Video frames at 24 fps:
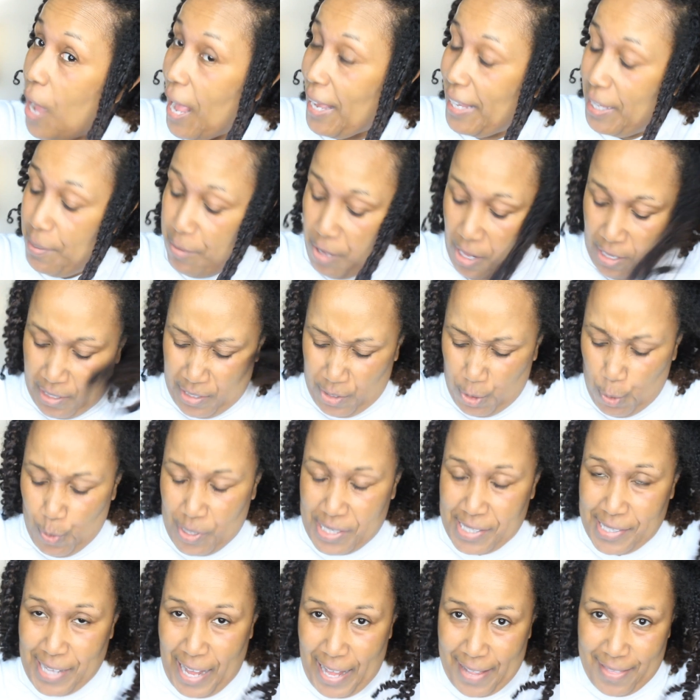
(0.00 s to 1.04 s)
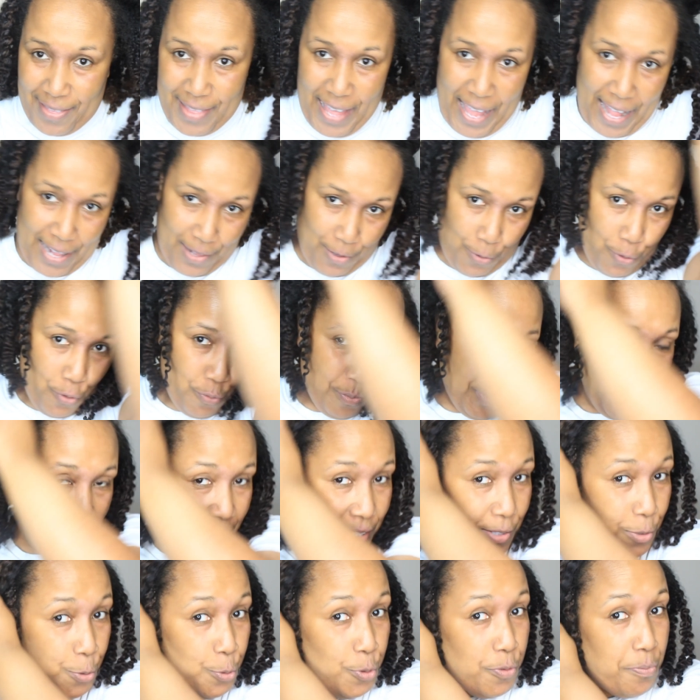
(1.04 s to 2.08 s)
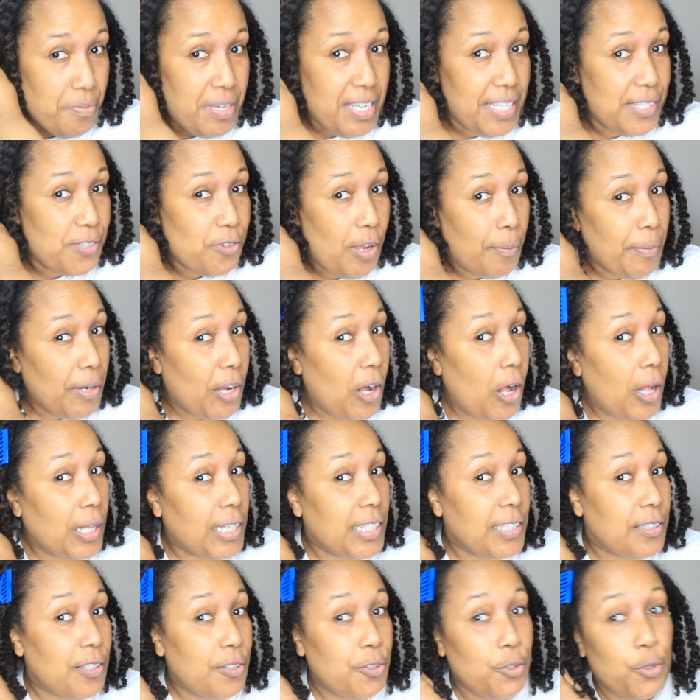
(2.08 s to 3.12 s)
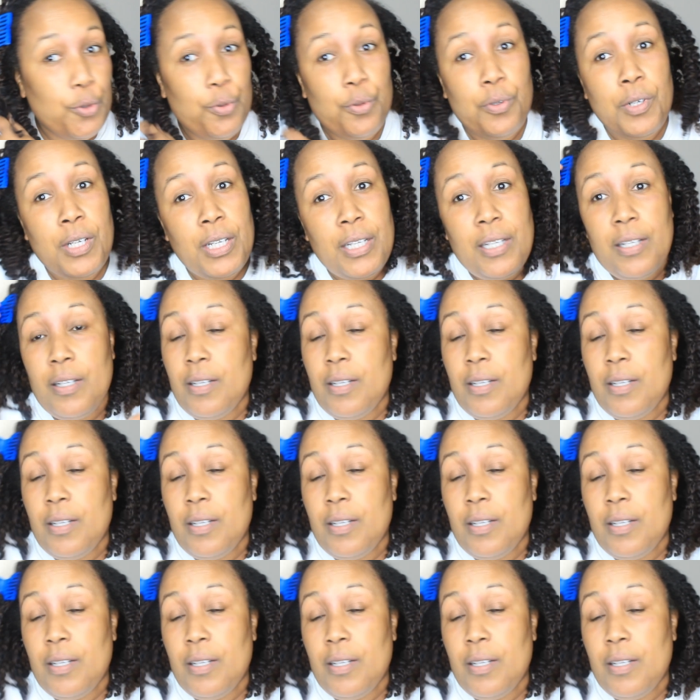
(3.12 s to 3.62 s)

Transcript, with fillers: I keep calling it new, it's not that new, but it's new to me, so I'm gonna call it the new